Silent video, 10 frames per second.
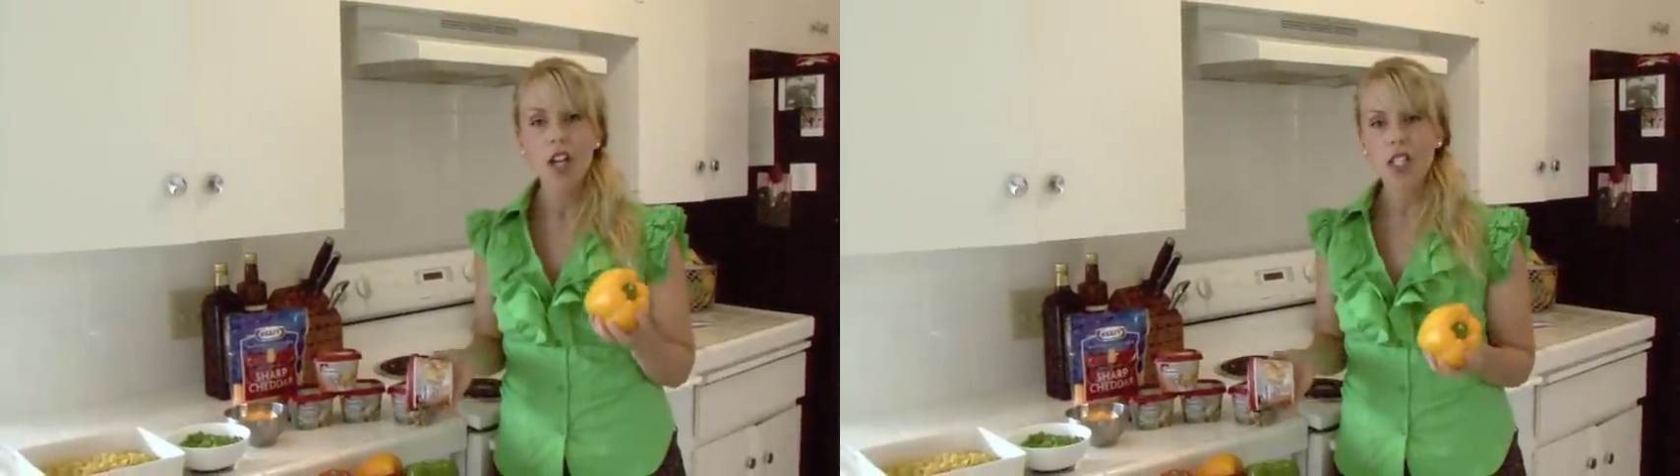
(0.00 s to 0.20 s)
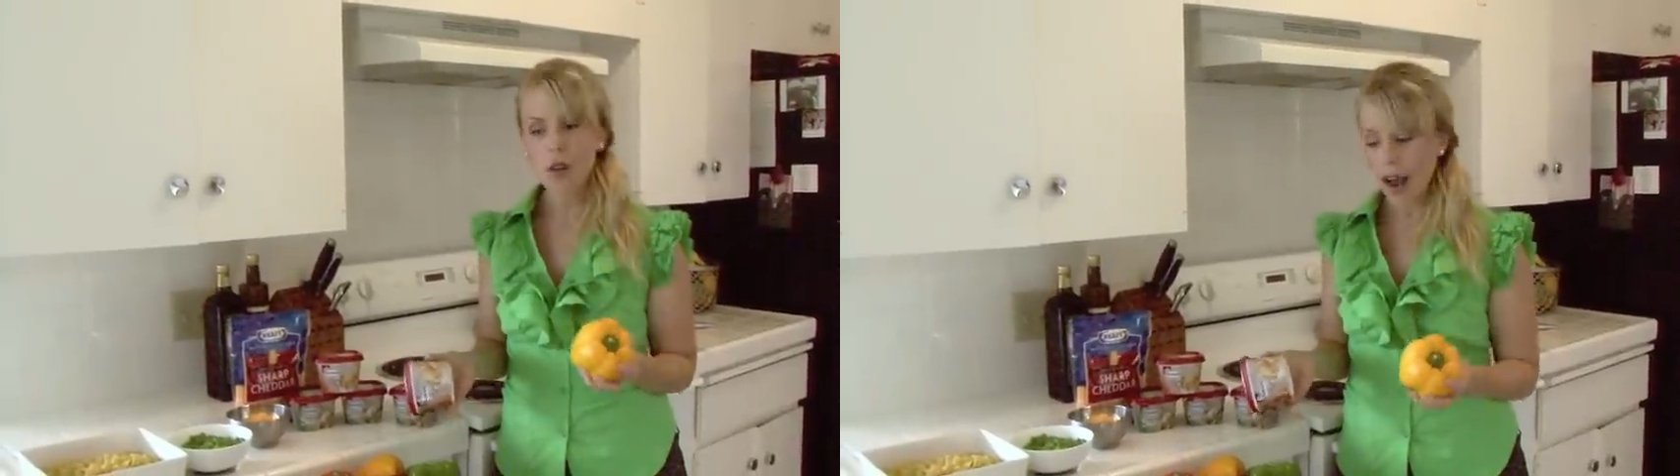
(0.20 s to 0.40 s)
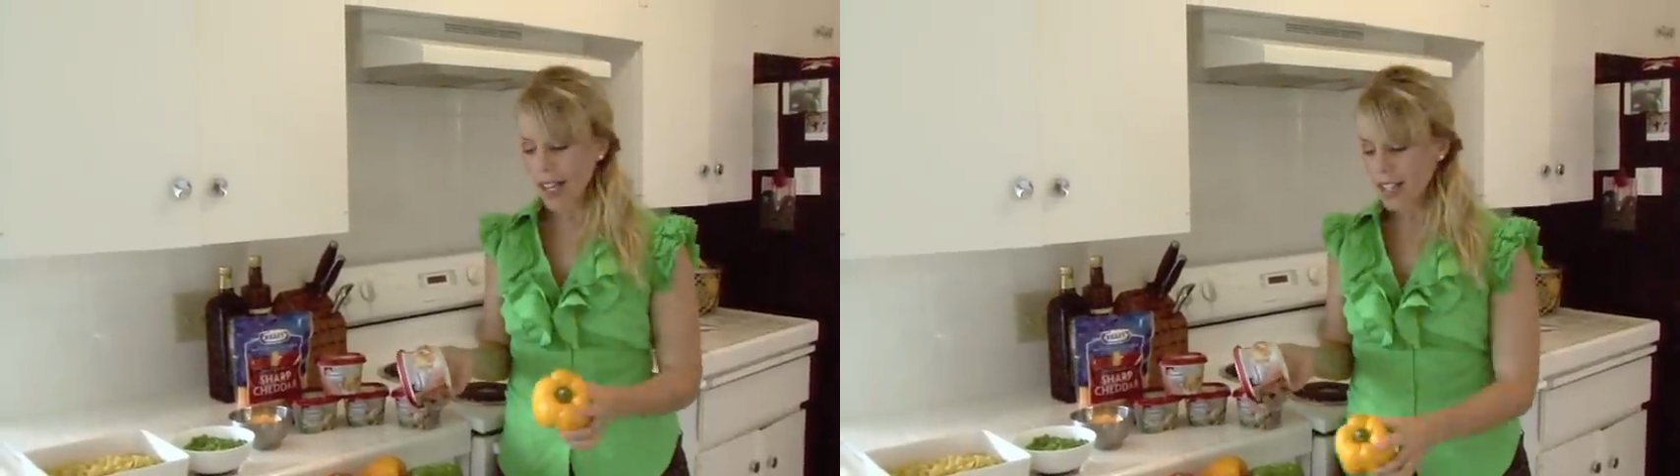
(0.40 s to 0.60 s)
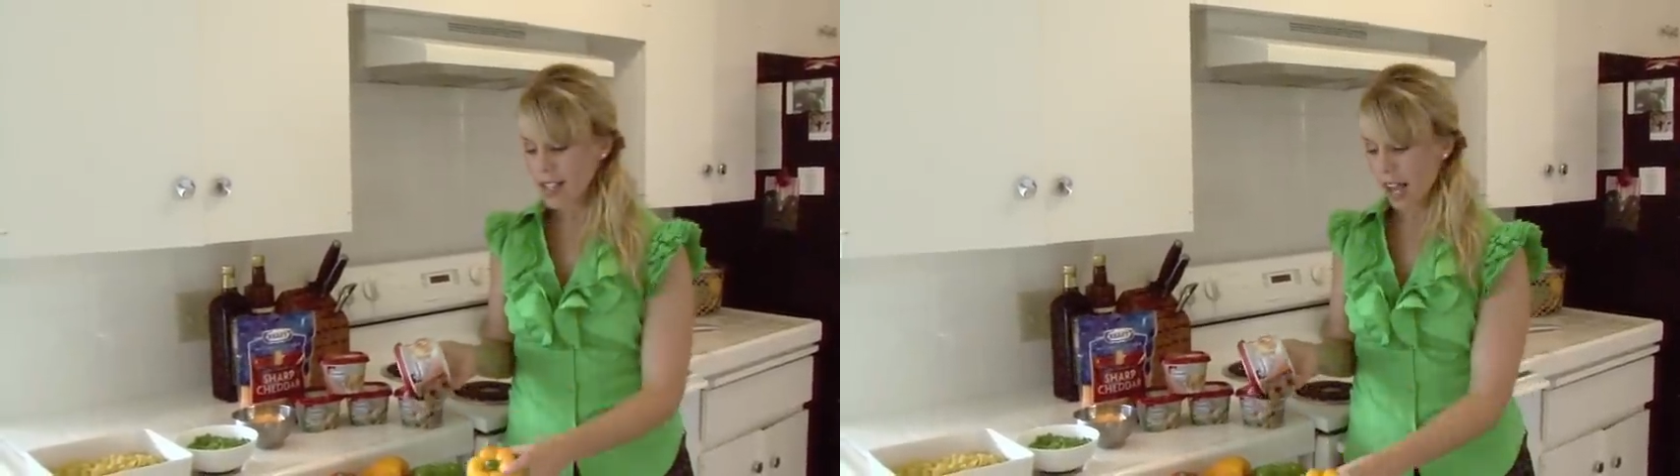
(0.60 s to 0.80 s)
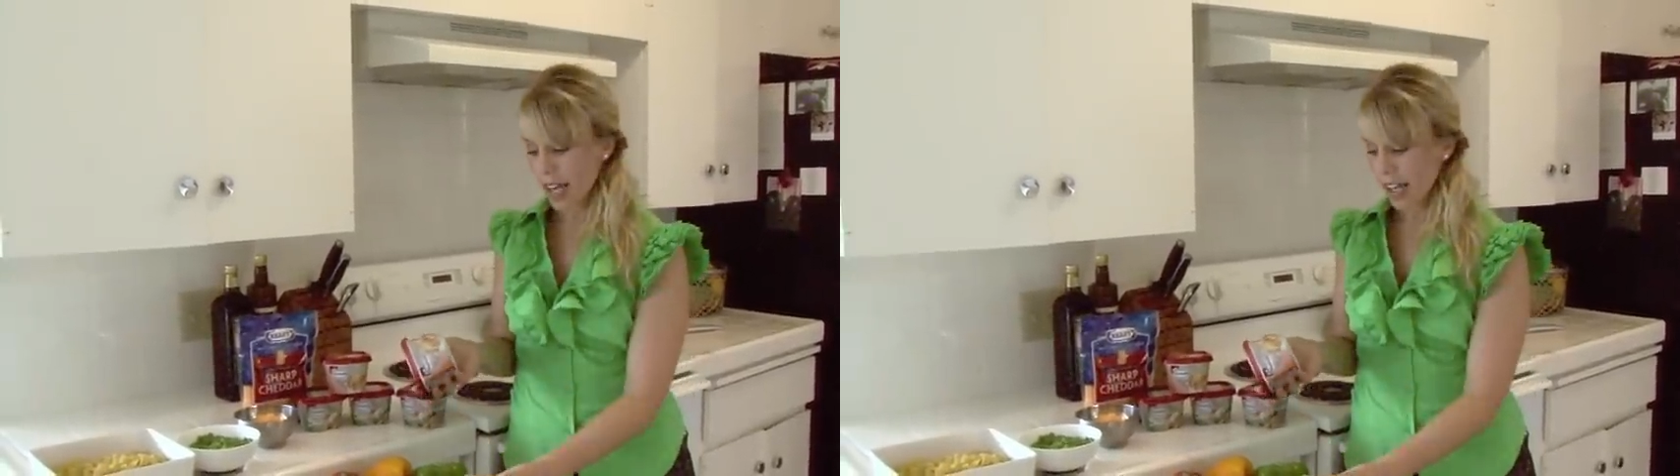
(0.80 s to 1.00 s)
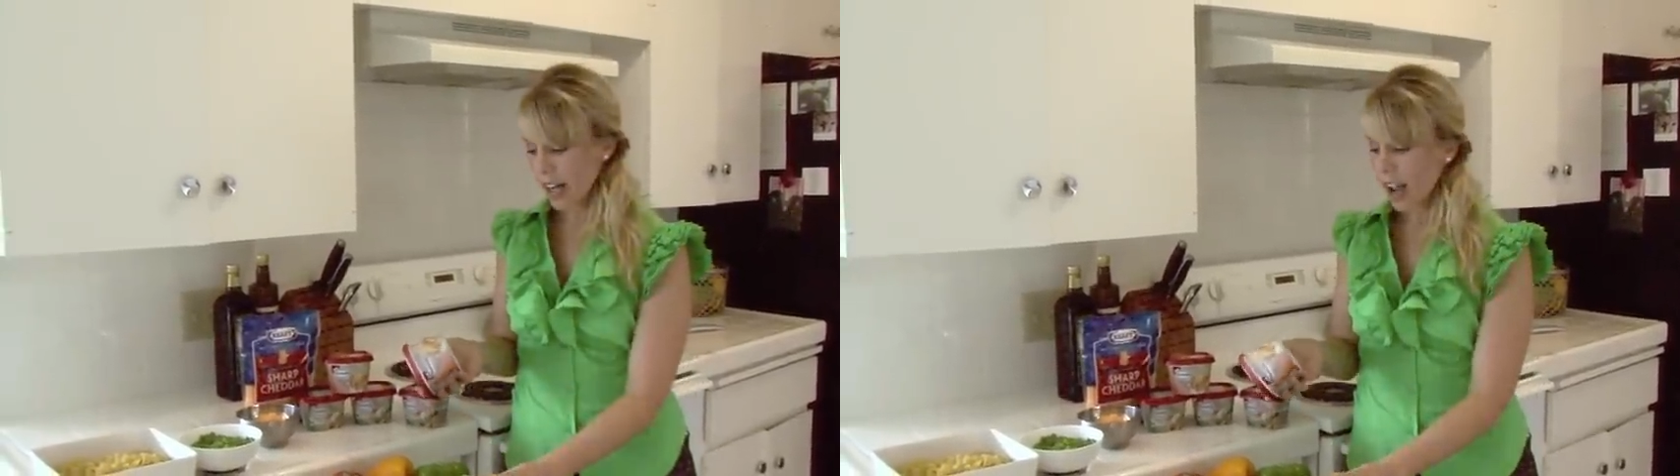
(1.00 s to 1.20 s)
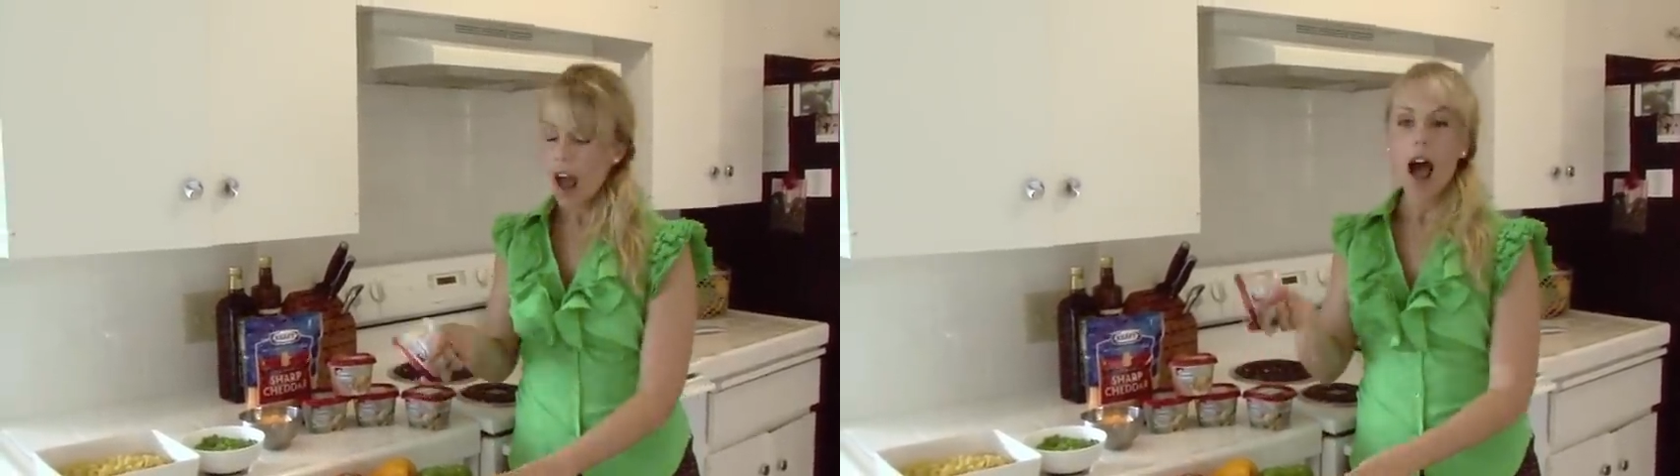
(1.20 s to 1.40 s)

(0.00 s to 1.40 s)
So I decided